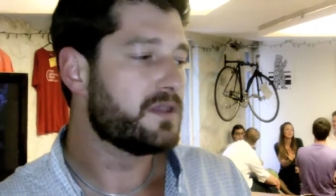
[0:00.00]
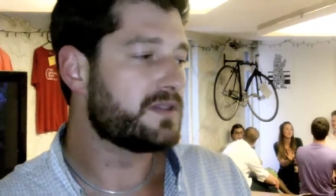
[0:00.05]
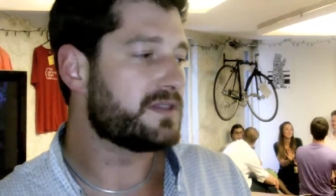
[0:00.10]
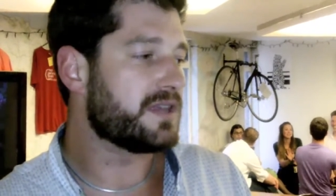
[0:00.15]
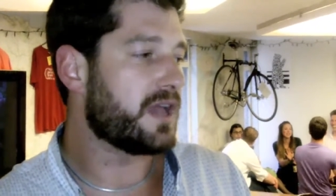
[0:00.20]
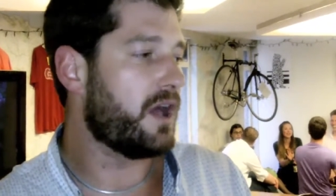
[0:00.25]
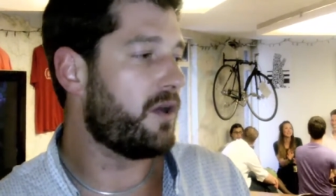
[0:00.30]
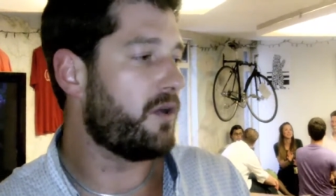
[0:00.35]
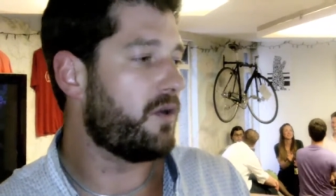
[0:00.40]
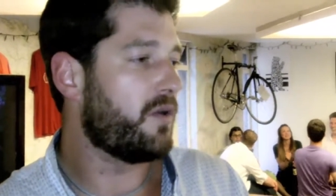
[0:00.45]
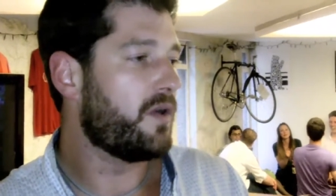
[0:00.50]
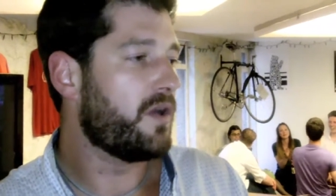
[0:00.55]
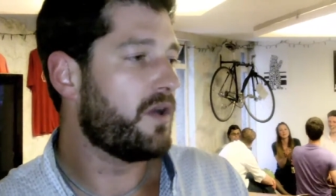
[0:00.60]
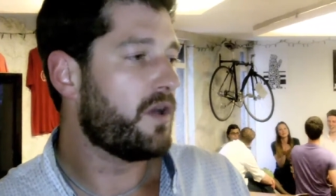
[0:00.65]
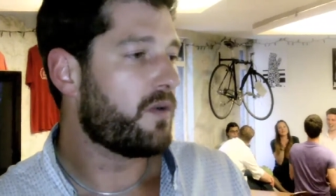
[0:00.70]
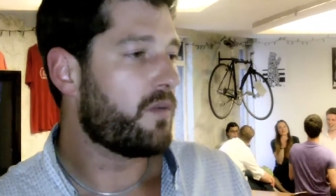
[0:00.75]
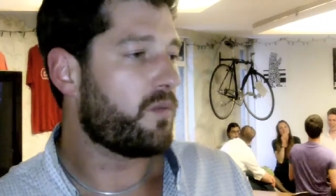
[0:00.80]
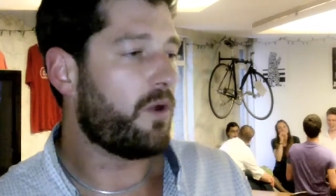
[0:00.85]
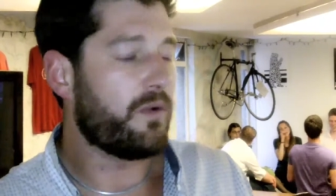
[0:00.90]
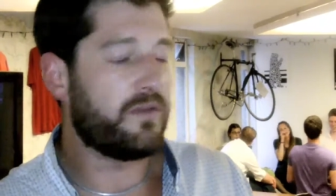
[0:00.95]
So
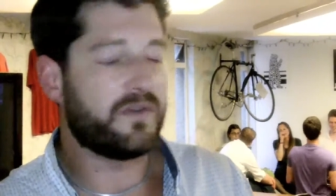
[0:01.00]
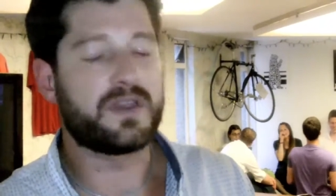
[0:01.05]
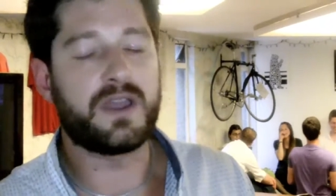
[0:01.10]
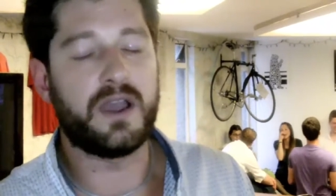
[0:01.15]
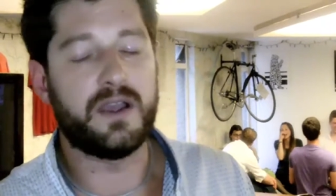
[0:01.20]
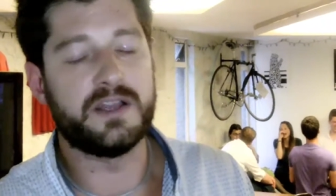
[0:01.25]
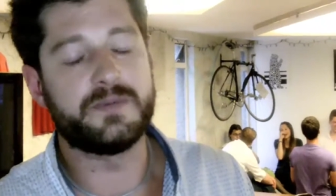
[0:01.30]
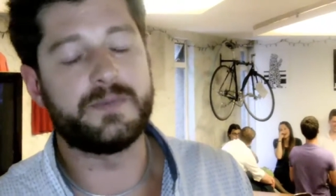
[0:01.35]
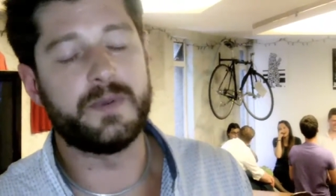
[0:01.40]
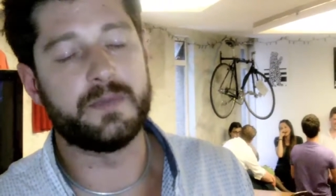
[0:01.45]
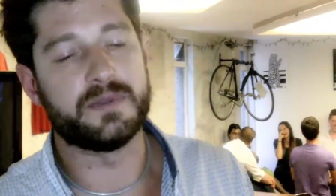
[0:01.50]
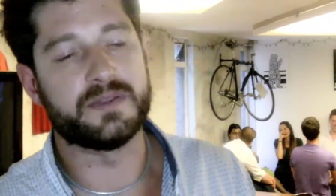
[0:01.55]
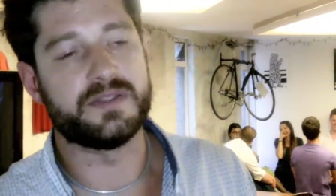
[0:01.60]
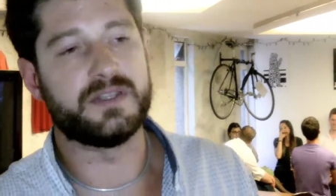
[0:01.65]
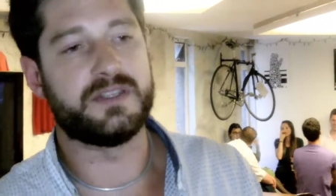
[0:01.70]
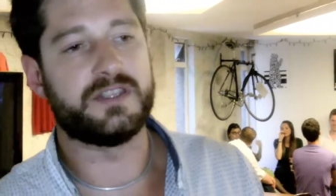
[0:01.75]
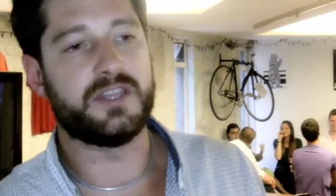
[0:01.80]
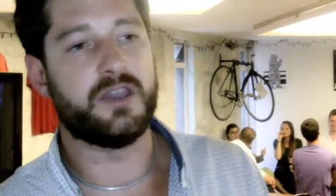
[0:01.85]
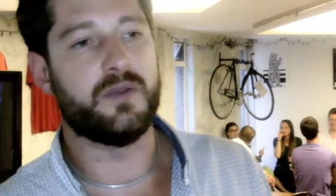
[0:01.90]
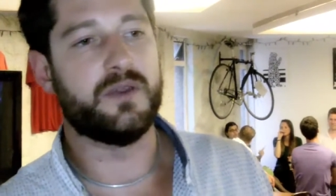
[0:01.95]
what we encourage people
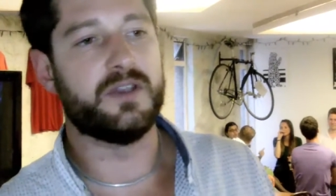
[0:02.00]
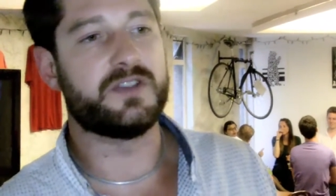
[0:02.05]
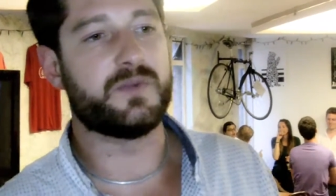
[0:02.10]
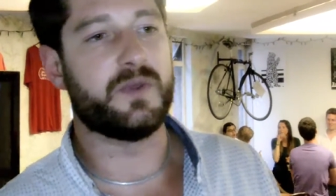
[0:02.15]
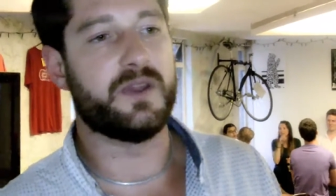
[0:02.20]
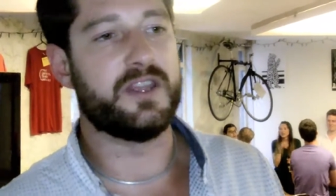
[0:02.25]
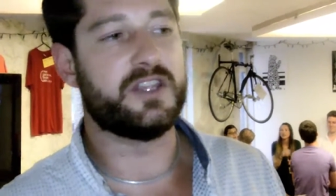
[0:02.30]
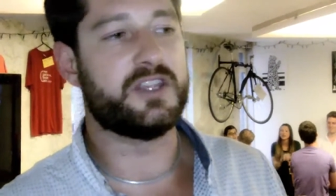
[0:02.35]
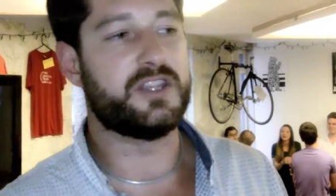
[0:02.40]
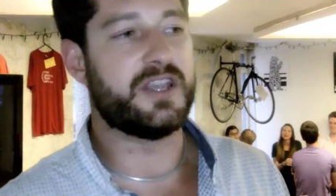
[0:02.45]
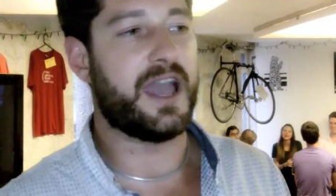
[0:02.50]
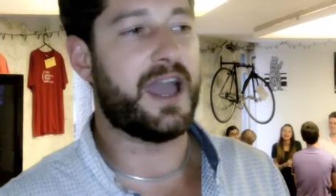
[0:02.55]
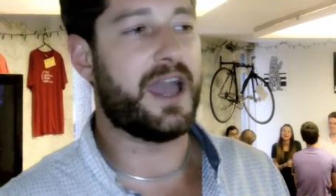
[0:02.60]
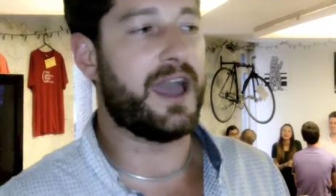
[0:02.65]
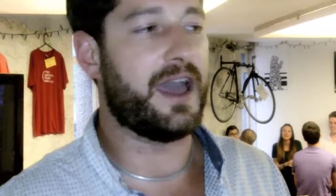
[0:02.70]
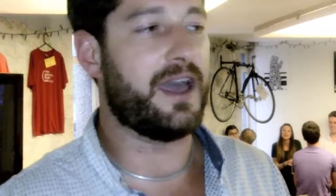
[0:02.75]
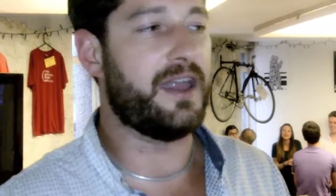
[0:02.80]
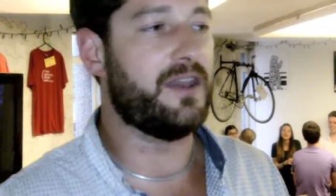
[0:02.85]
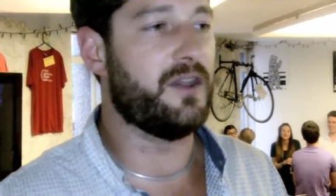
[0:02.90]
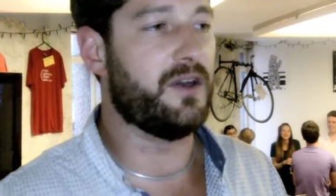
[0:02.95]
to do is really
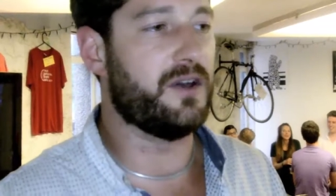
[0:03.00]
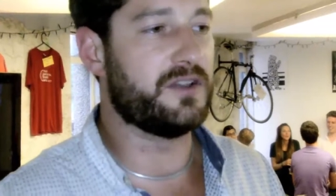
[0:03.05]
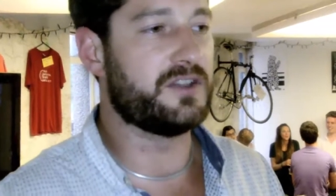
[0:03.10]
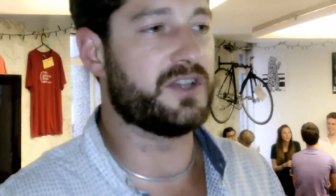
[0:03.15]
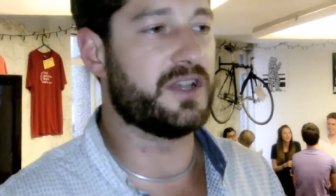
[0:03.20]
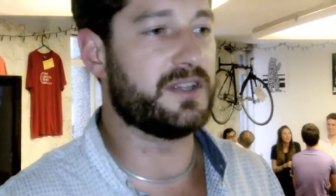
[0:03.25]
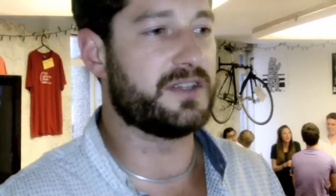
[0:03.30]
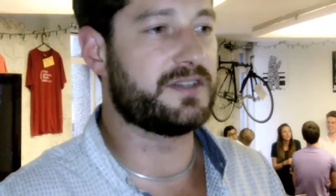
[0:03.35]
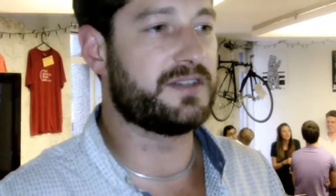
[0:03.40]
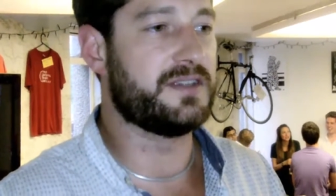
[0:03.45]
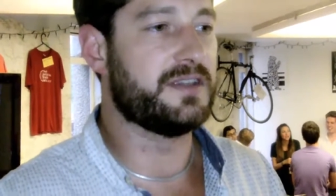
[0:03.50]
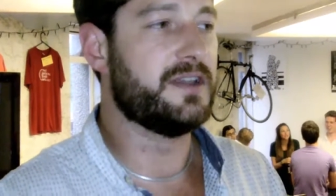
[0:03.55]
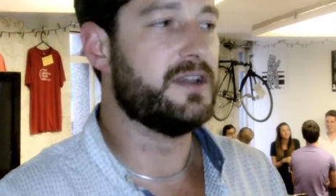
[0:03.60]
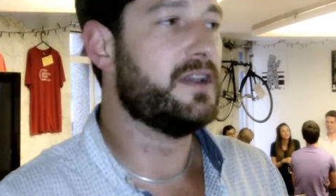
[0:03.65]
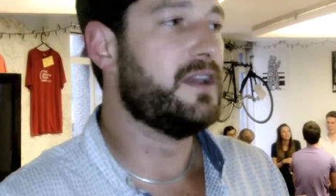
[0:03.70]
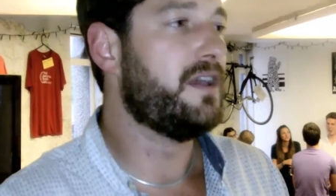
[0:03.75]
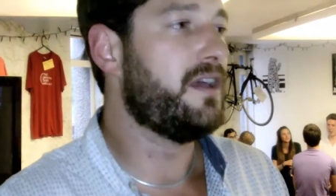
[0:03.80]
share not just